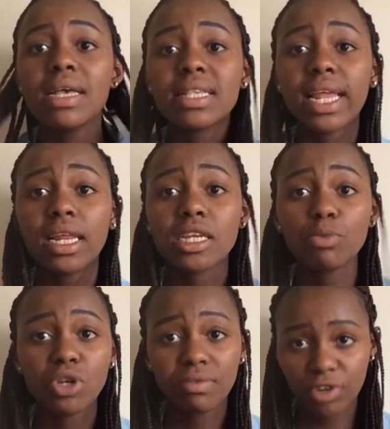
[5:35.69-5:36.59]
silent
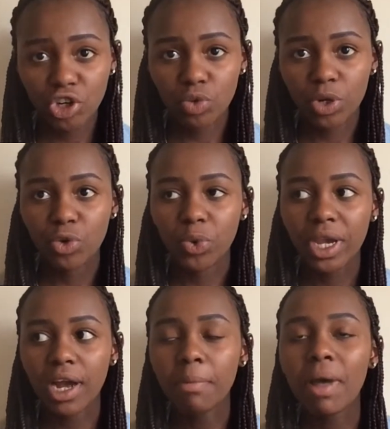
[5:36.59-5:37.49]
motivation when you
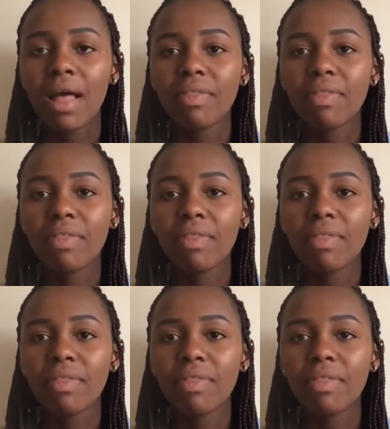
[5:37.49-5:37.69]
wake up.